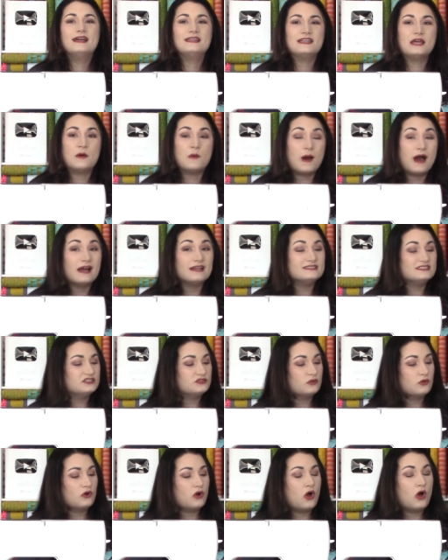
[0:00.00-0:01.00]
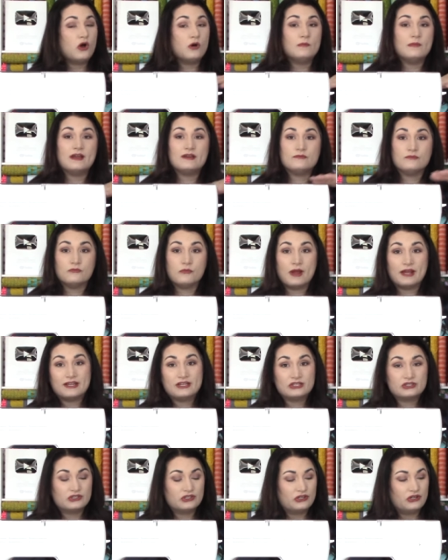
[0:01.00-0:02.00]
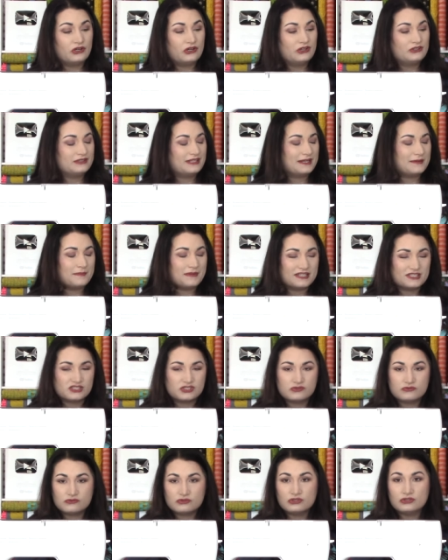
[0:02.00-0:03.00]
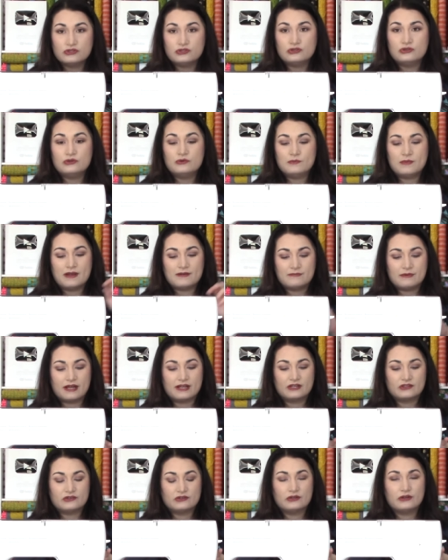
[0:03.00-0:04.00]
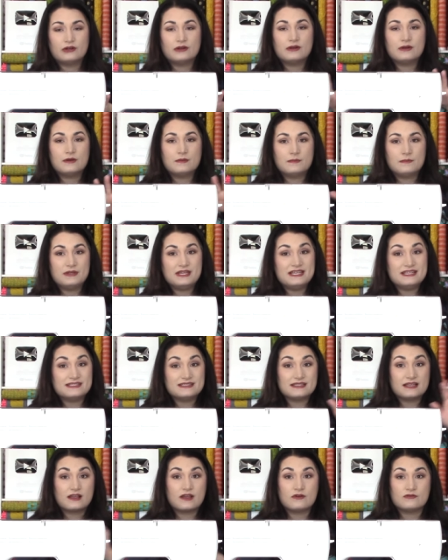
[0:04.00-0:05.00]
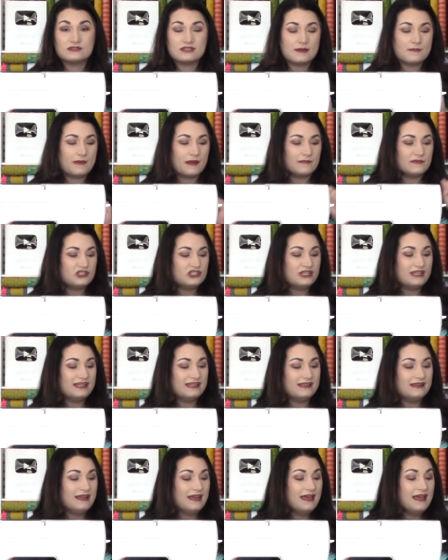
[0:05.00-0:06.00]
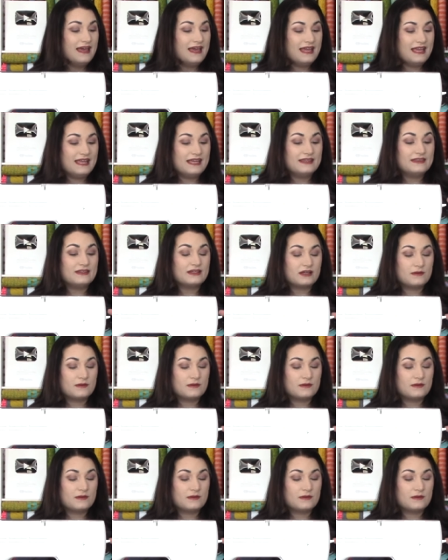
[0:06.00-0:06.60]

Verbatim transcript: Now I store all my regular, like my screw, my regular piece that goes on my machine in the